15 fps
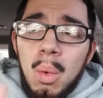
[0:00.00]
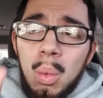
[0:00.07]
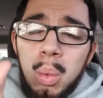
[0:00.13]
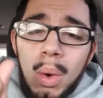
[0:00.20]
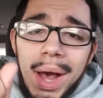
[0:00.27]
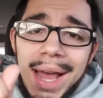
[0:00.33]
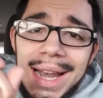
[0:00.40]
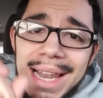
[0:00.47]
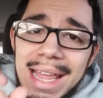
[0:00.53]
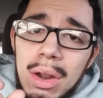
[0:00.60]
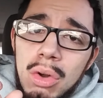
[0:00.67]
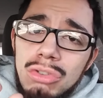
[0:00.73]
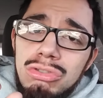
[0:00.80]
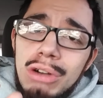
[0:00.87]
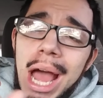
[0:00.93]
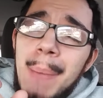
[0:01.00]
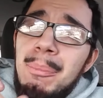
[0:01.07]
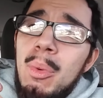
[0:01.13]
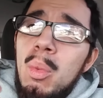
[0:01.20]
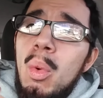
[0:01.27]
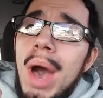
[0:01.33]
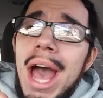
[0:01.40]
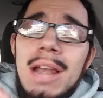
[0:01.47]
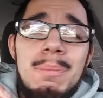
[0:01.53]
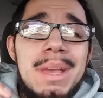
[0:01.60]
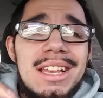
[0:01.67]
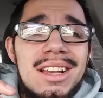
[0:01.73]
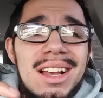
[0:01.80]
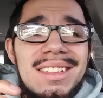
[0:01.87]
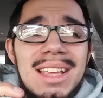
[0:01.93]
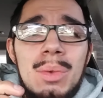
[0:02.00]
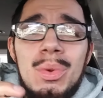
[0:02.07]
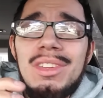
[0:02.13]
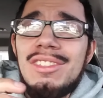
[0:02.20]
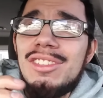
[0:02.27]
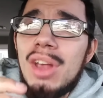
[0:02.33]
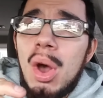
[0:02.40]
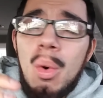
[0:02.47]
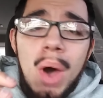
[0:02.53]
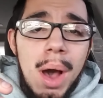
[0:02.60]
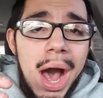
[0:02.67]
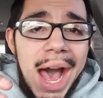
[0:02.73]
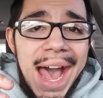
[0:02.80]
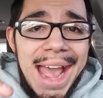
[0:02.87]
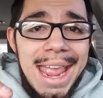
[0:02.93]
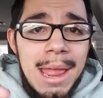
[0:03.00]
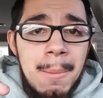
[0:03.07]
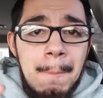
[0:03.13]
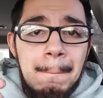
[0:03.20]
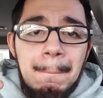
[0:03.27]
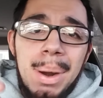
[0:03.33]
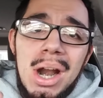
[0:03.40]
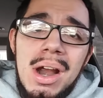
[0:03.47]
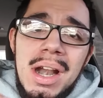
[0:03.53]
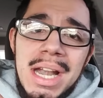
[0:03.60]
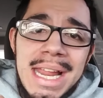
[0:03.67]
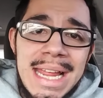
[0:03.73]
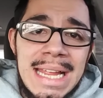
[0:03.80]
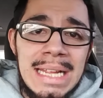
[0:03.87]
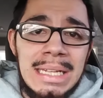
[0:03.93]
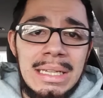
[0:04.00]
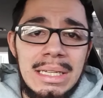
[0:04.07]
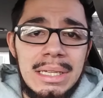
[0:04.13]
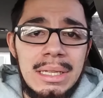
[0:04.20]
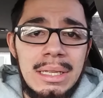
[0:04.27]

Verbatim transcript: One little drop of water because it was so hot and burning.